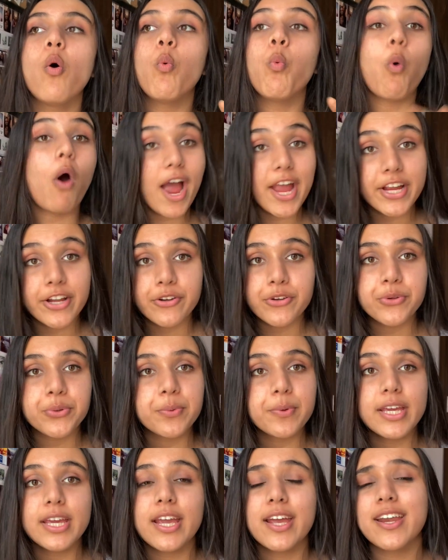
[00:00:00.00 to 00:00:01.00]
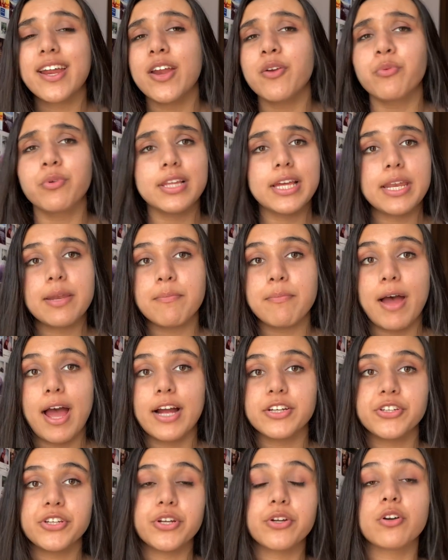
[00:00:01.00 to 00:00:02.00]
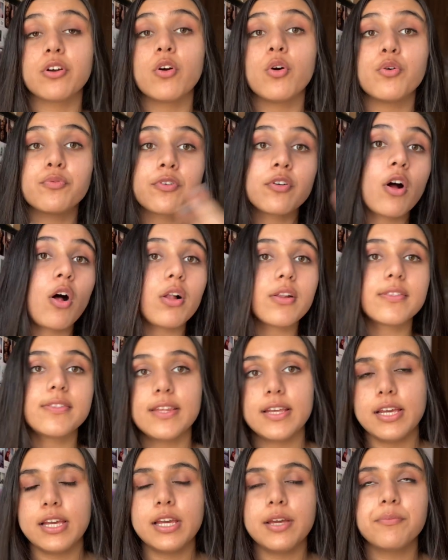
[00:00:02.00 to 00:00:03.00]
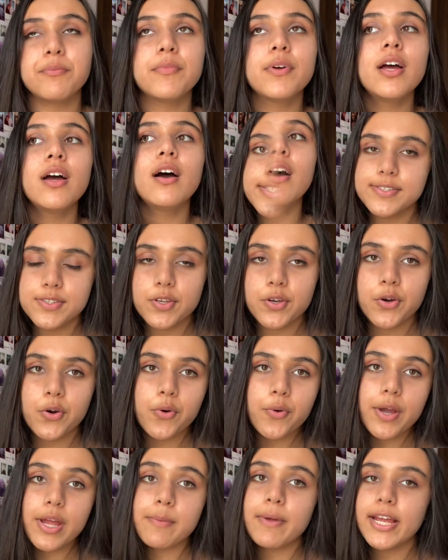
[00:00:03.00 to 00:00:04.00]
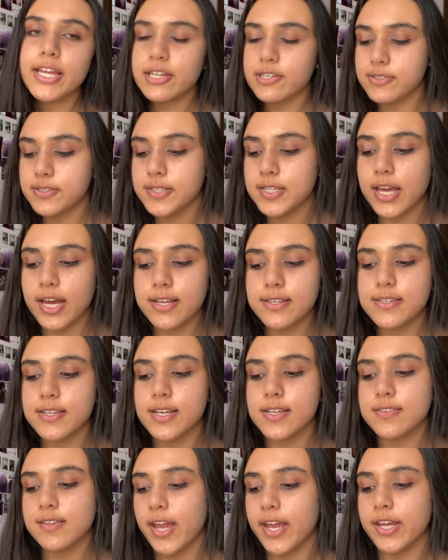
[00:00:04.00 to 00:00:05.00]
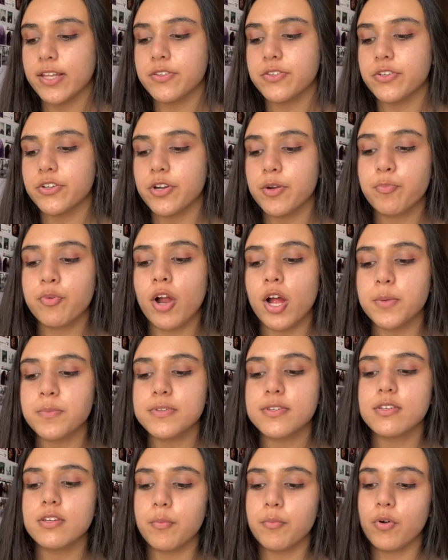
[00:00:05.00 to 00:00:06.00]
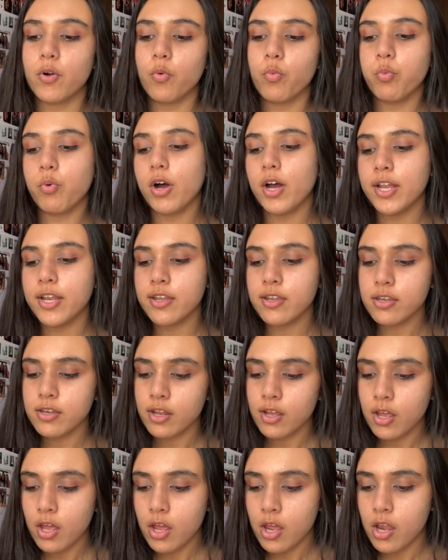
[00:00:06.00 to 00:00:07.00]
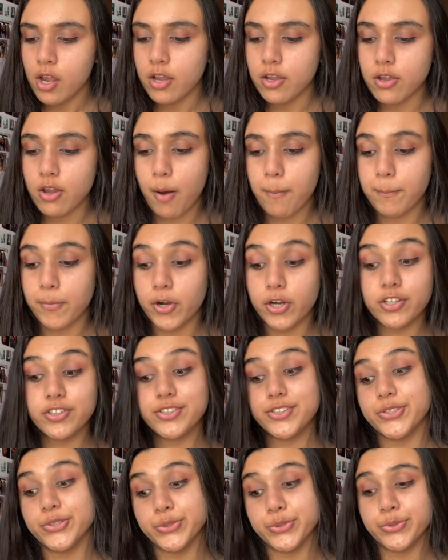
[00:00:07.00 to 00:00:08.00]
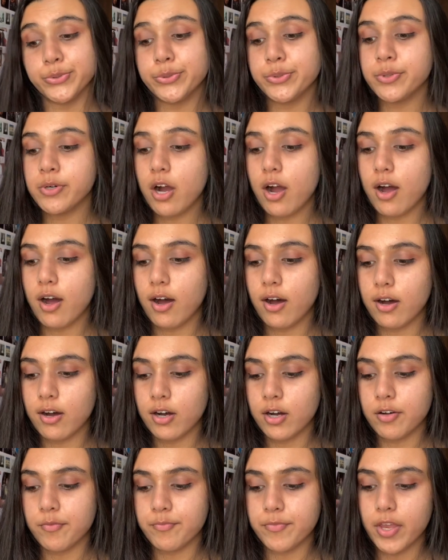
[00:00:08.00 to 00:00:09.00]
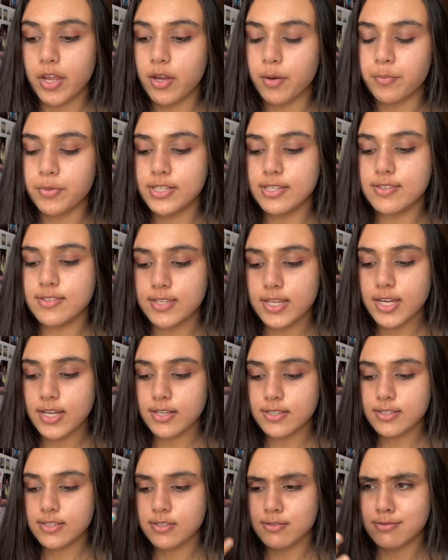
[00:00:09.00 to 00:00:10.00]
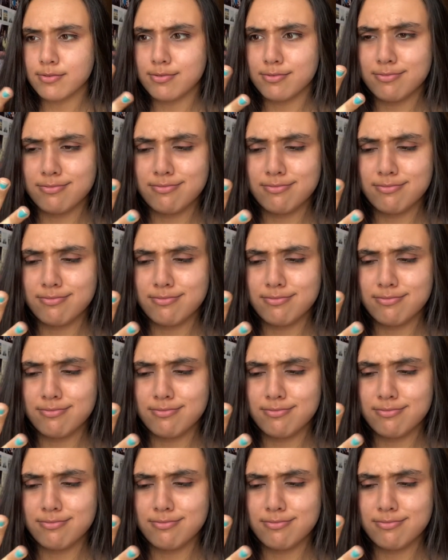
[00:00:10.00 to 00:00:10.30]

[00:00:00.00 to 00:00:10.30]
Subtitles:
why you're doing it, and relate it back to your overall theme. So in my UC essays, I answered prompts number 1, number 2, number 6,